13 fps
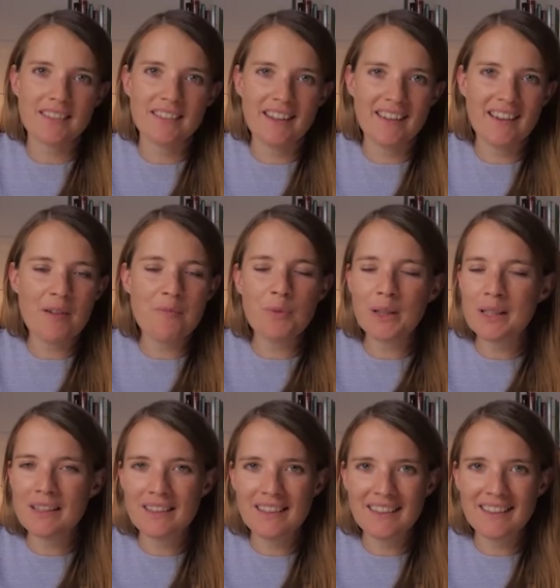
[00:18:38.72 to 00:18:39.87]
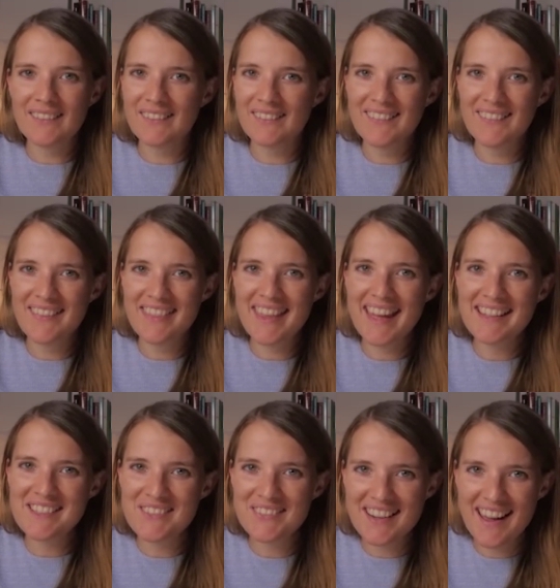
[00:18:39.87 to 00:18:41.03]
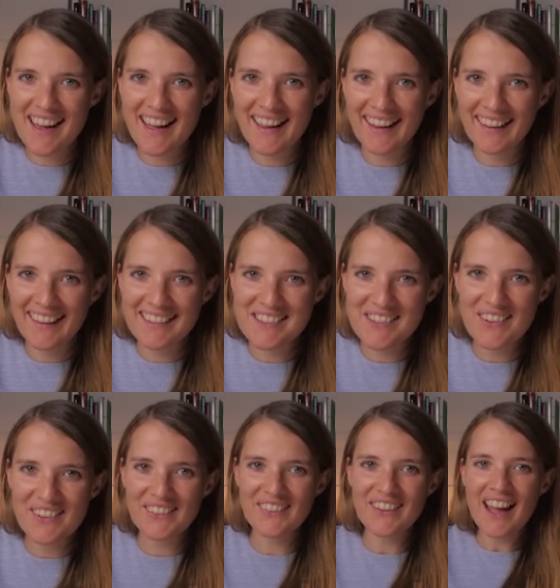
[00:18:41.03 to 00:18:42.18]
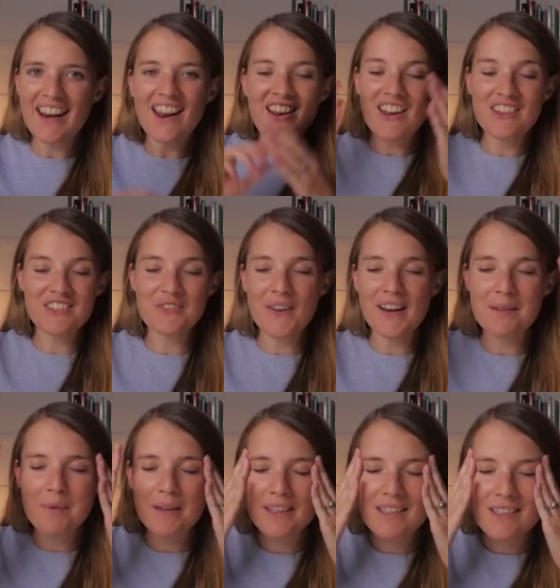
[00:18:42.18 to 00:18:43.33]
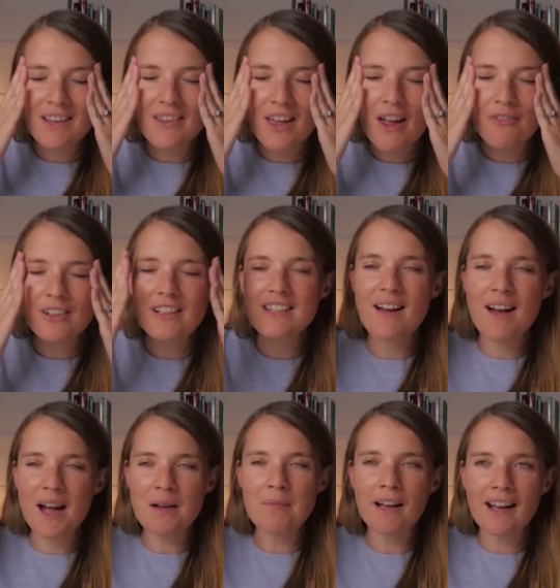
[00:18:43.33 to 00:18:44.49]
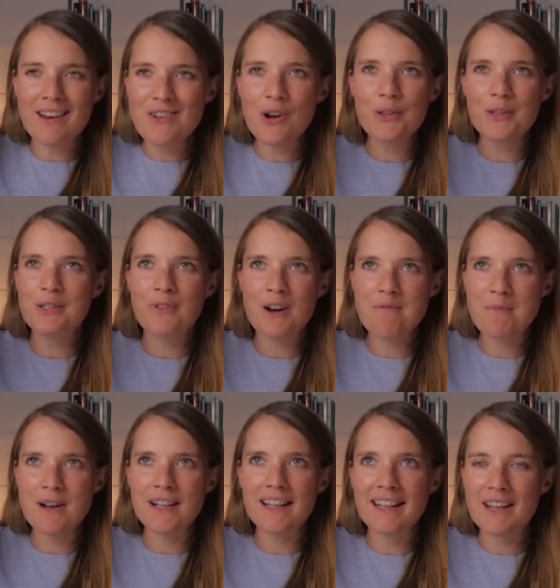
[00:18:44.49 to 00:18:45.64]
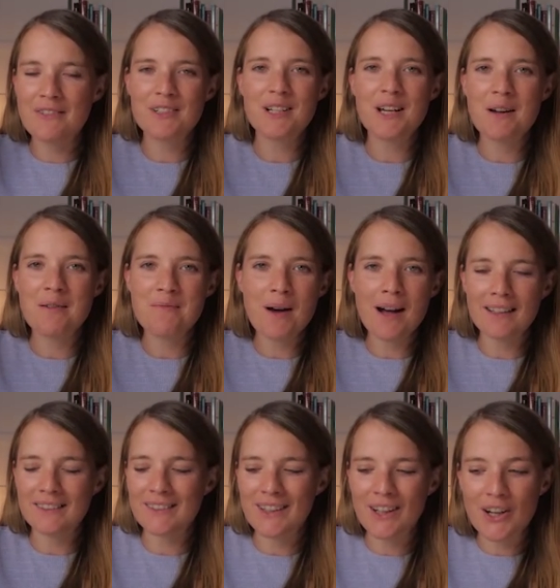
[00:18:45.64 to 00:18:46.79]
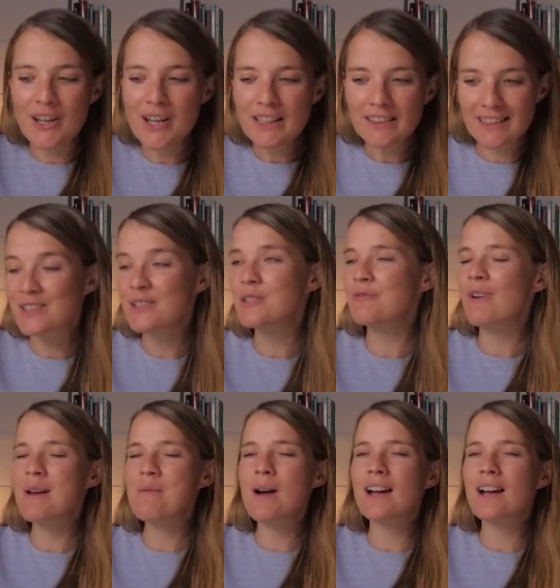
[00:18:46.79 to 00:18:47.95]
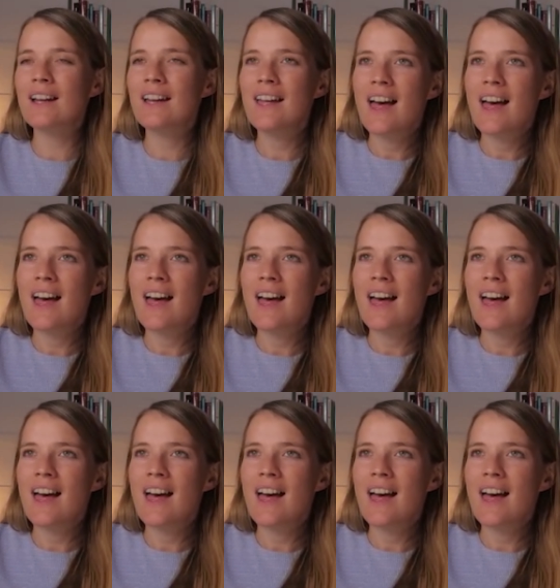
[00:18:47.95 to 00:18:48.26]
Another yeah. great app. Thanks, Renee. So good. And I, it's funny because every time, like, I know this framework, and every time Michael and I go, let's use a framework.